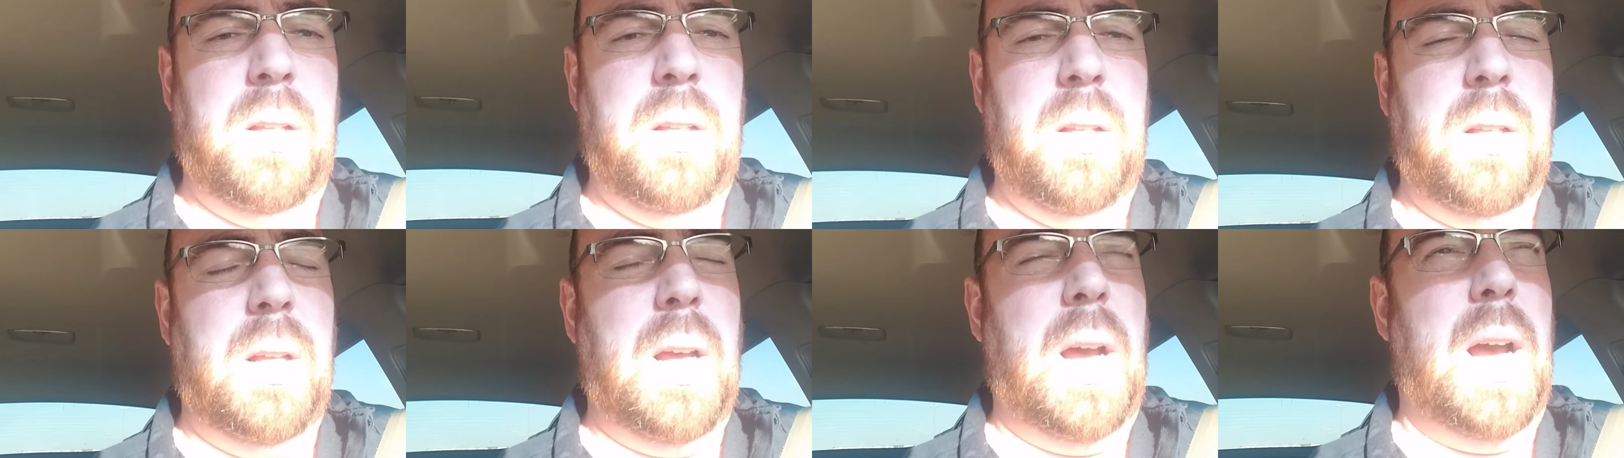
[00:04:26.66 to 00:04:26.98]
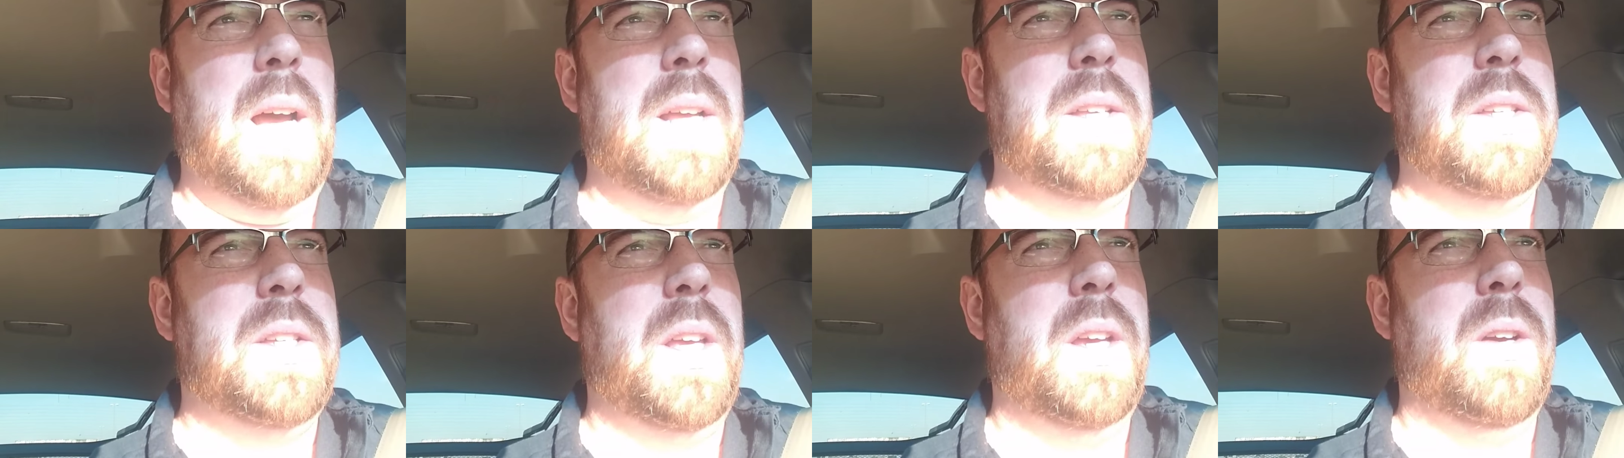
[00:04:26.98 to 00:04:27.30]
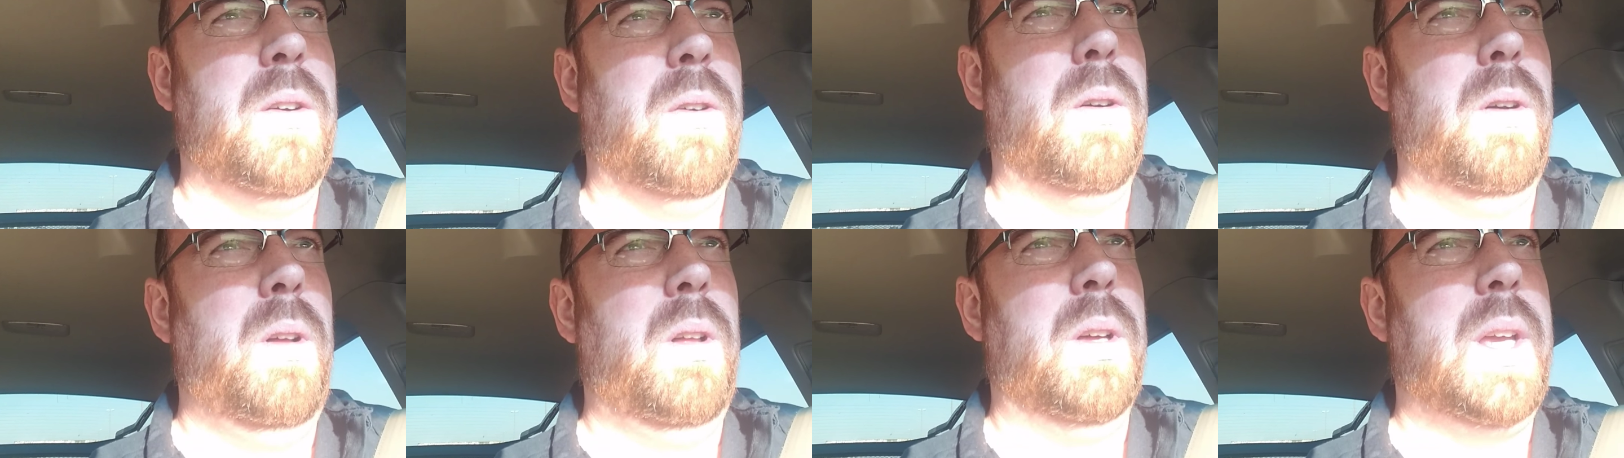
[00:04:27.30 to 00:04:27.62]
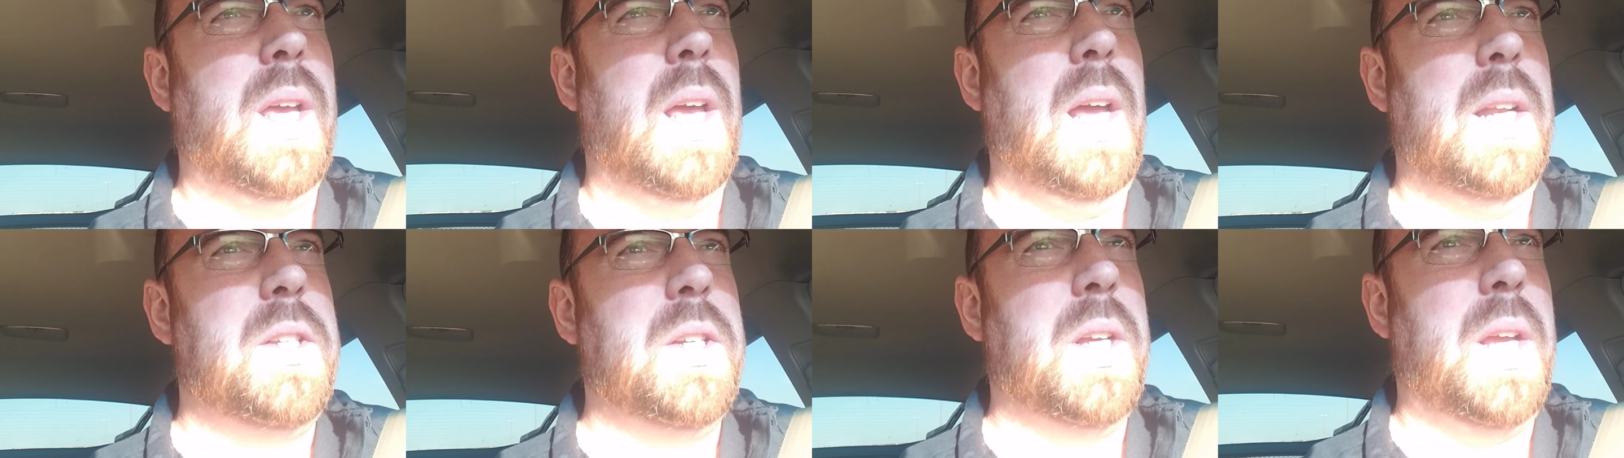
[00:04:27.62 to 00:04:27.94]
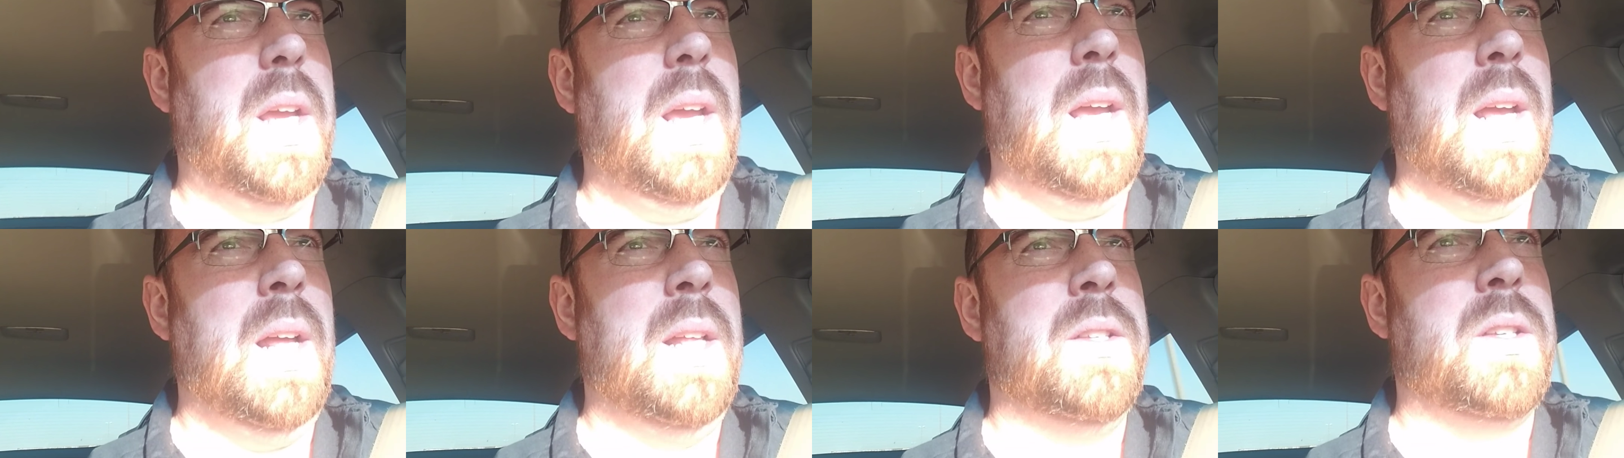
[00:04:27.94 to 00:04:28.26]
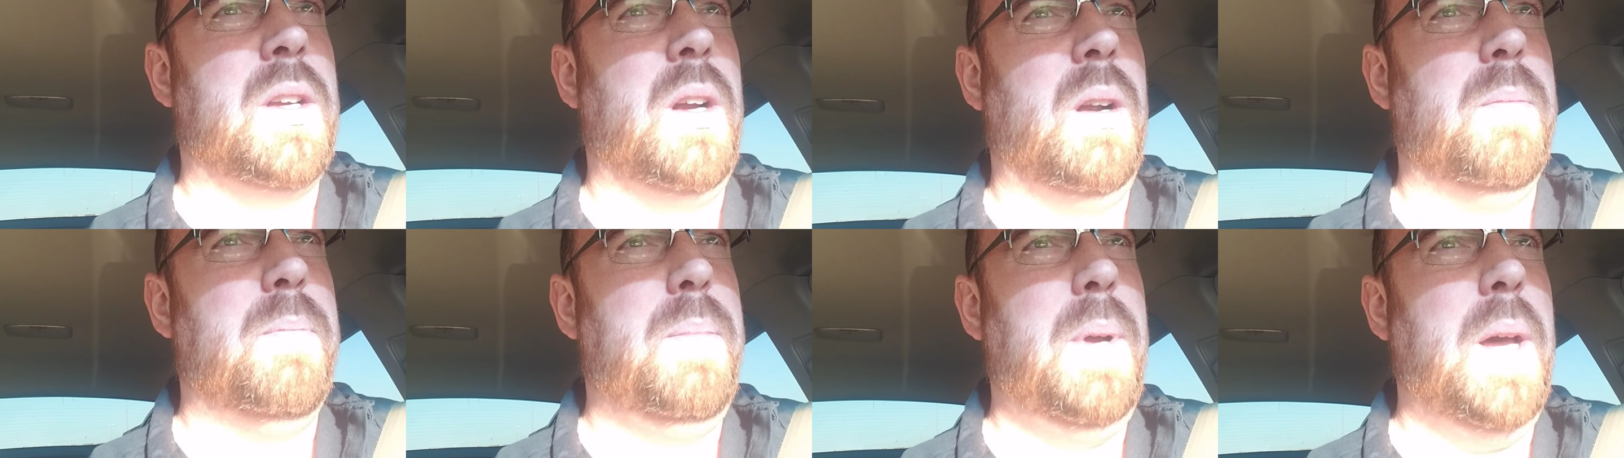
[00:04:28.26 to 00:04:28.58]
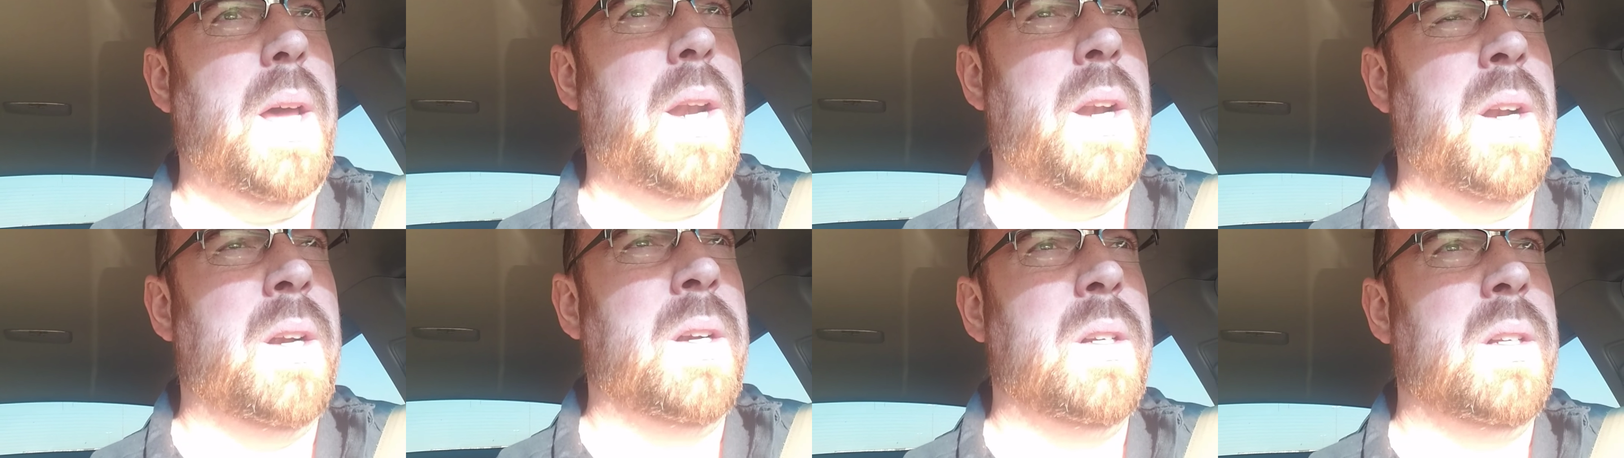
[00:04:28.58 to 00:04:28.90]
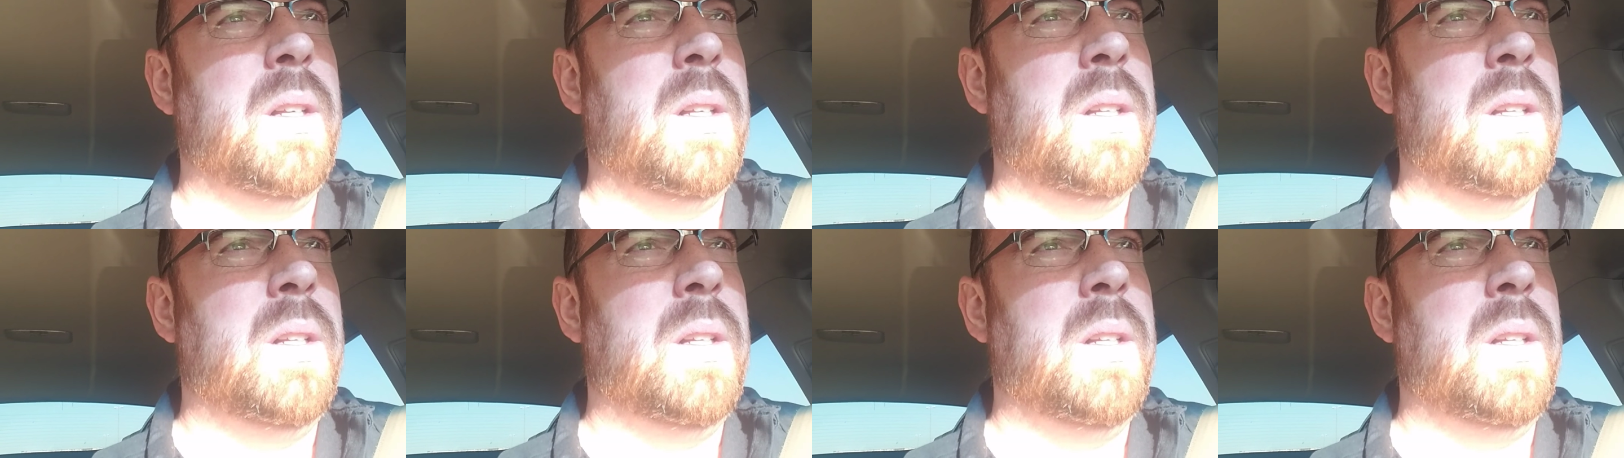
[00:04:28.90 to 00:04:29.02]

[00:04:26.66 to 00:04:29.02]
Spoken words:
I say oil catch cans are better.